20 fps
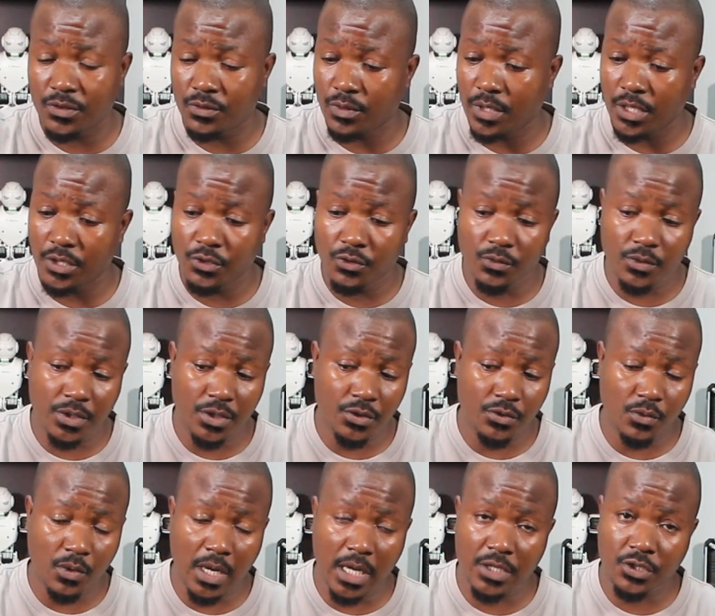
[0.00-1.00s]
You can use it to
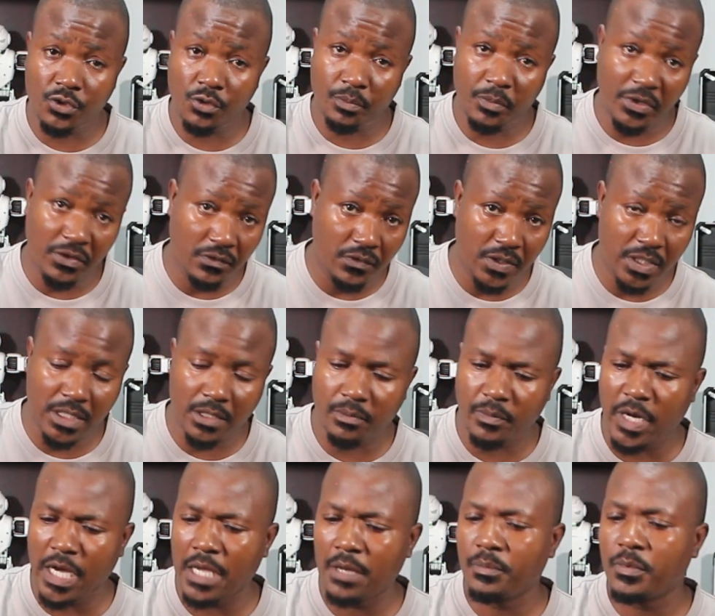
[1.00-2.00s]
cut your PVC
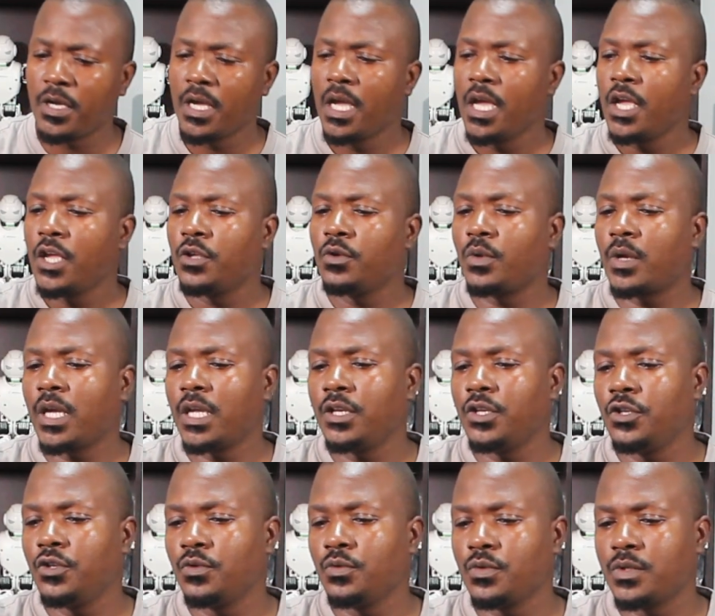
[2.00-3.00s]
pipe, you can
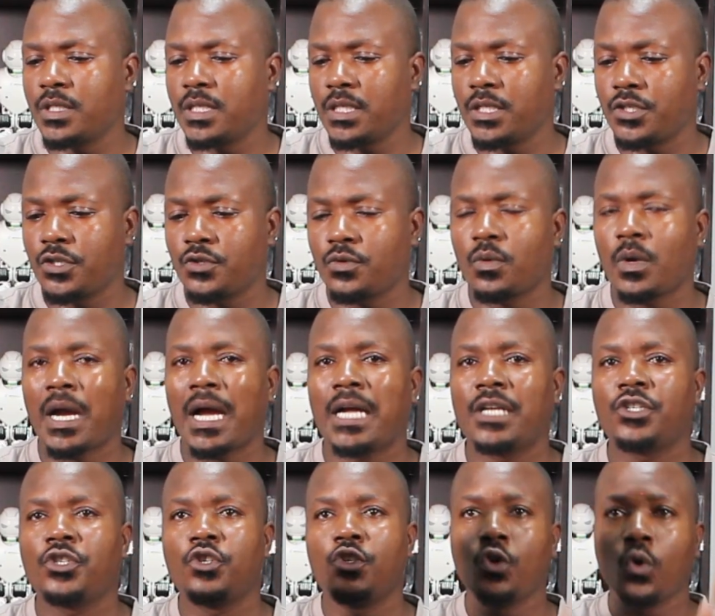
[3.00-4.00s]
use it to
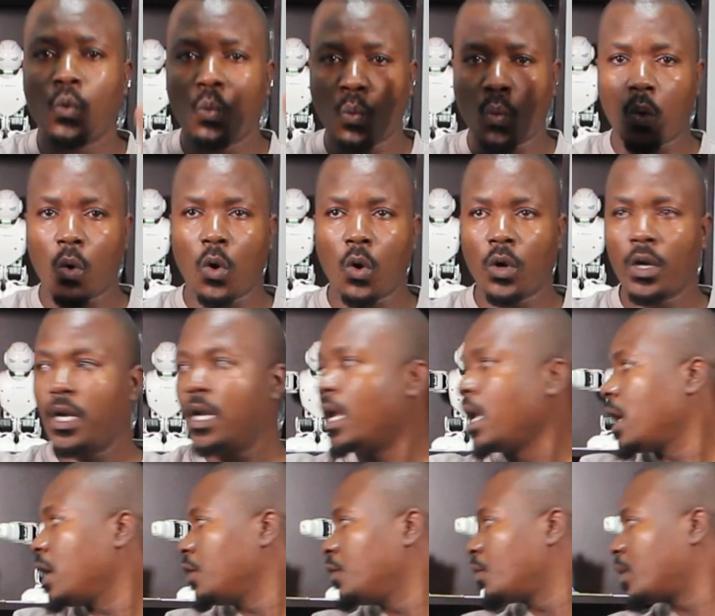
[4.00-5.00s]
cut your wall,
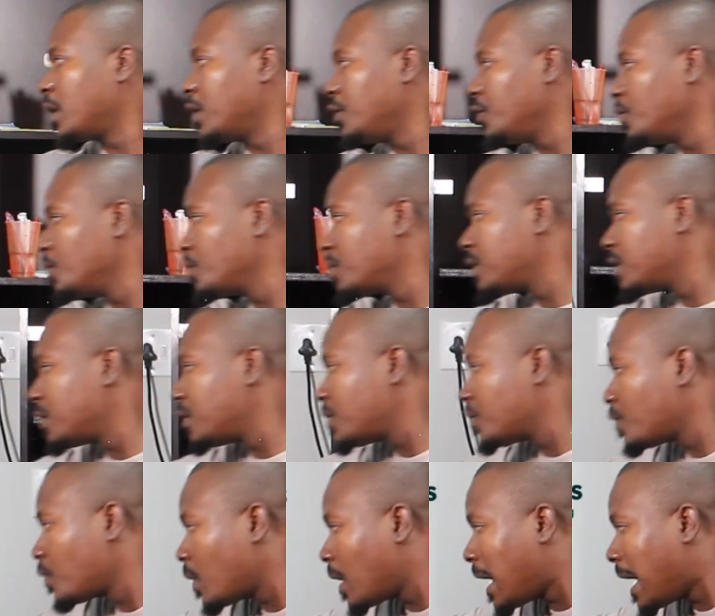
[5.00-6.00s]
you can use it
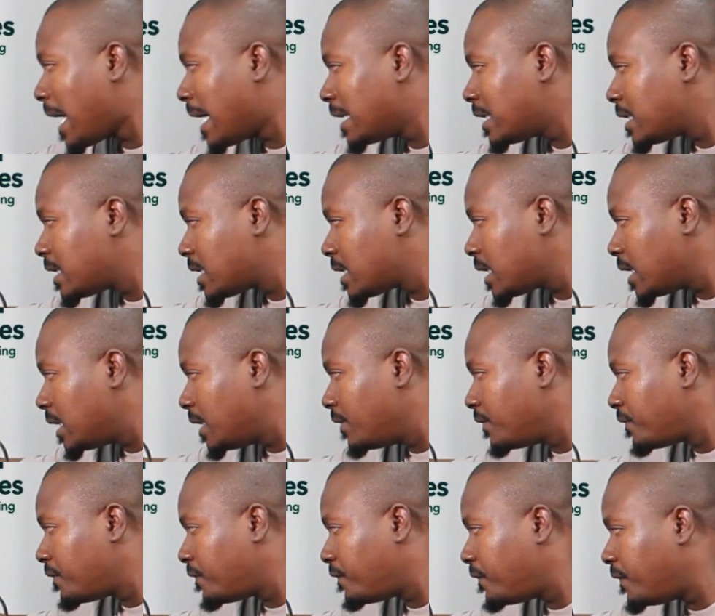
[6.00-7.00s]
to cut
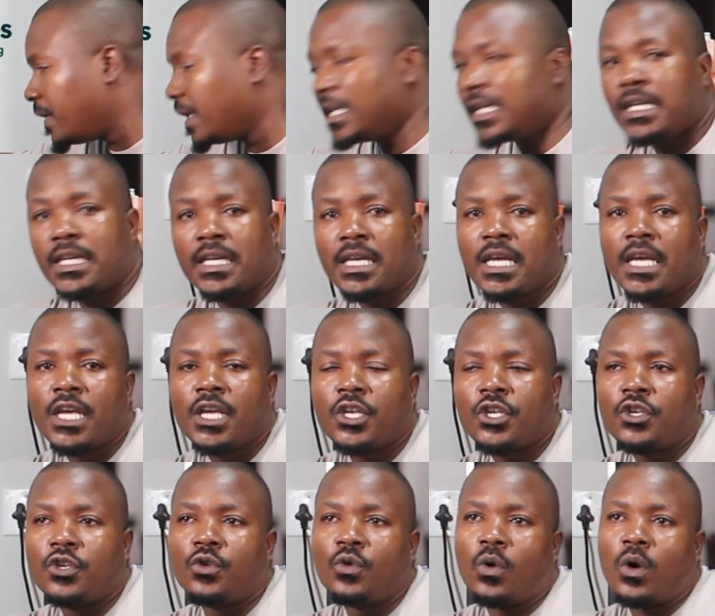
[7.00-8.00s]
even
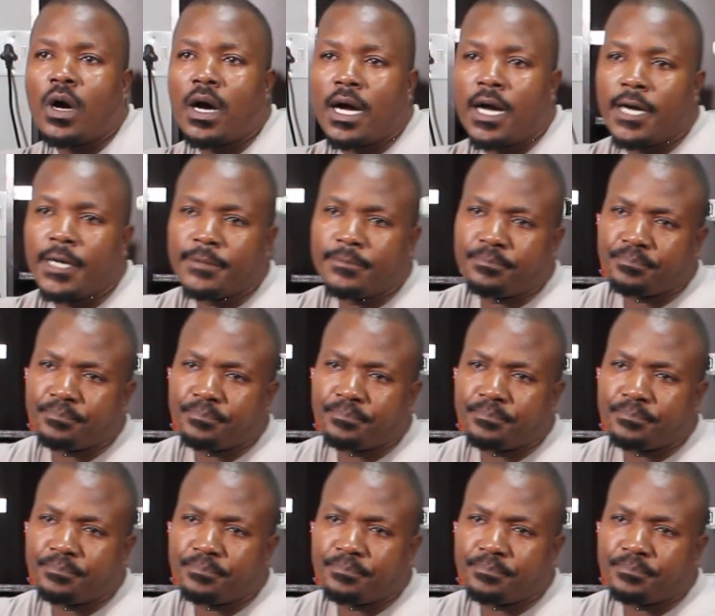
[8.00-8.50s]
your